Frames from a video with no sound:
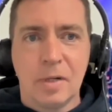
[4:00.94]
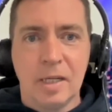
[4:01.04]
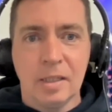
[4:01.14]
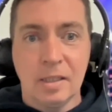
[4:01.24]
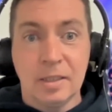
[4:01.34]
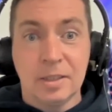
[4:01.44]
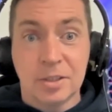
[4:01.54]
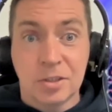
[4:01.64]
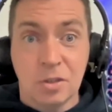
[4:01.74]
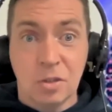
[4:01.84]
greatly
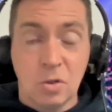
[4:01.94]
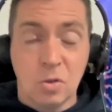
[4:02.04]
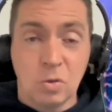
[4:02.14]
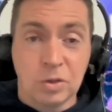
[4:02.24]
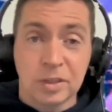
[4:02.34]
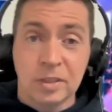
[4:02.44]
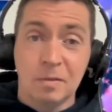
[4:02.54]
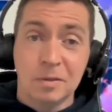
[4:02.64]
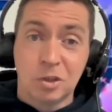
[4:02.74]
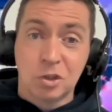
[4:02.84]
so. So that
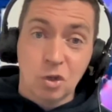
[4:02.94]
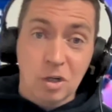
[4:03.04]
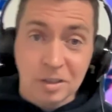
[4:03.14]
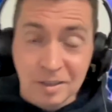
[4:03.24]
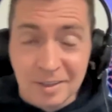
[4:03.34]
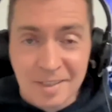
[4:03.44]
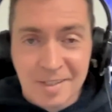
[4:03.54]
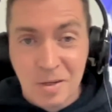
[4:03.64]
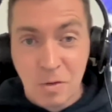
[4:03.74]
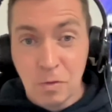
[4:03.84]
was Jordan
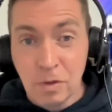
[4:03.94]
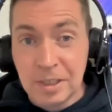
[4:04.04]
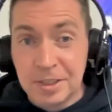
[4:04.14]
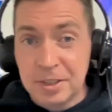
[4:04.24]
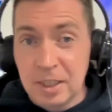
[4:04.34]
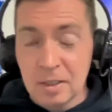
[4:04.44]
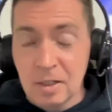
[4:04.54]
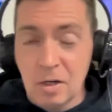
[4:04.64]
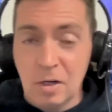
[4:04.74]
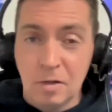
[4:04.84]
for the state
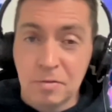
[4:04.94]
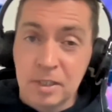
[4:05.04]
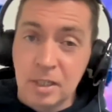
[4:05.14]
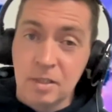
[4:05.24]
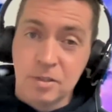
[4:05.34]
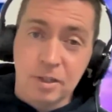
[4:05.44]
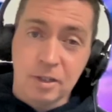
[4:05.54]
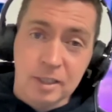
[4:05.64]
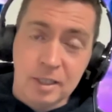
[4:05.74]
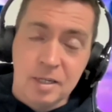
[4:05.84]
of
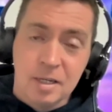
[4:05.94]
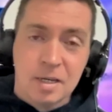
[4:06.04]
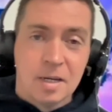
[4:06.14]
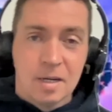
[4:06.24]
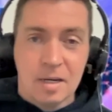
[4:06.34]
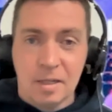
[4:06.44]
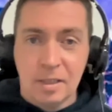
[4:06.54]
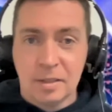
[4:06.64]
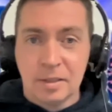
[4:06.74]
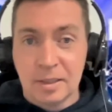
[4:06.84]
Kentucky
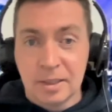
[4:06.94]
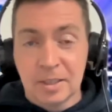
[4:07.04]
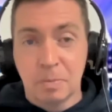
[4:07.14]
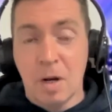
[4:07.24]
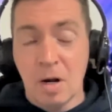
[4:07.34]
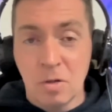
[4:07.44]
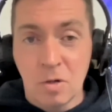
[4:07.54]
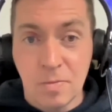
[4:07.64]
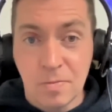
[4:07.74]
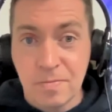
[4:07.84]
and Sparrow.